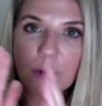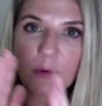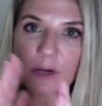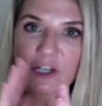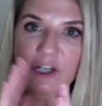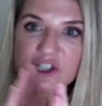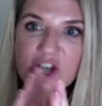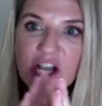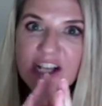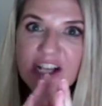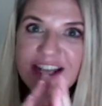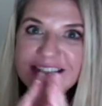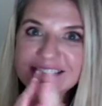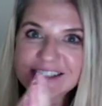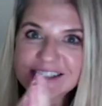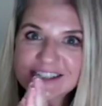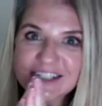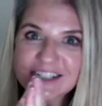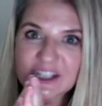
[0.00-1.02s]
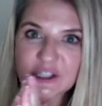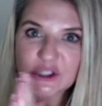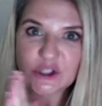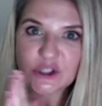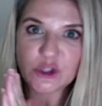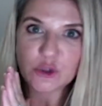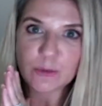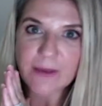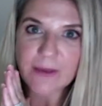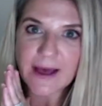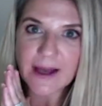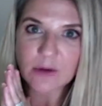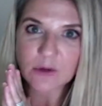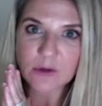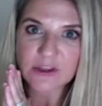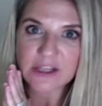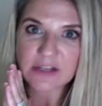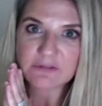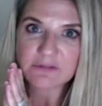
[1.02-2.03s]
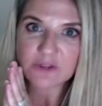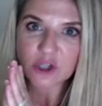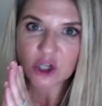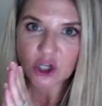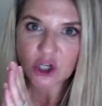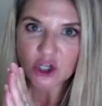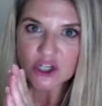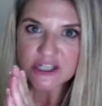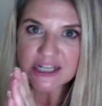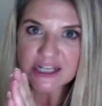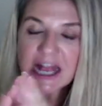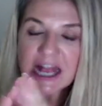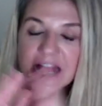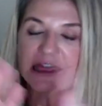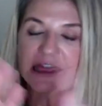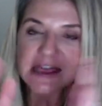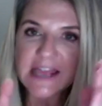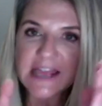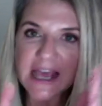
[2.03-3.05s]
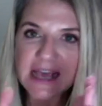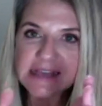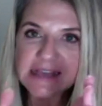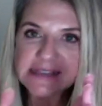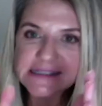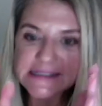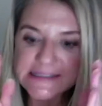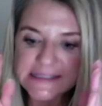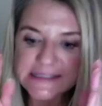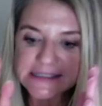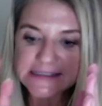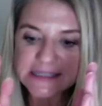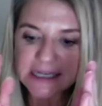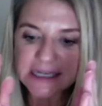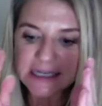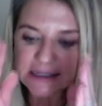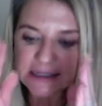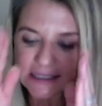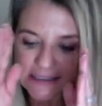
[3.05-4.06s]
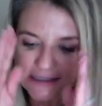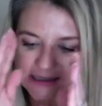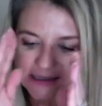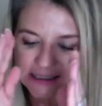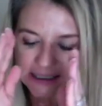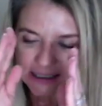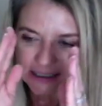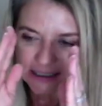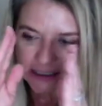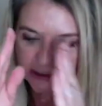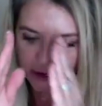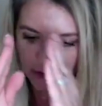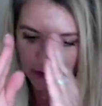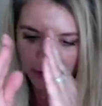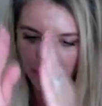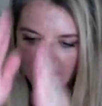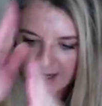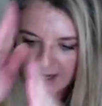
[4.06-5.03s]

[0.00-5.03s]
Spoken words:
but when a child has to tell you back what they've learned, they sit and they think, and their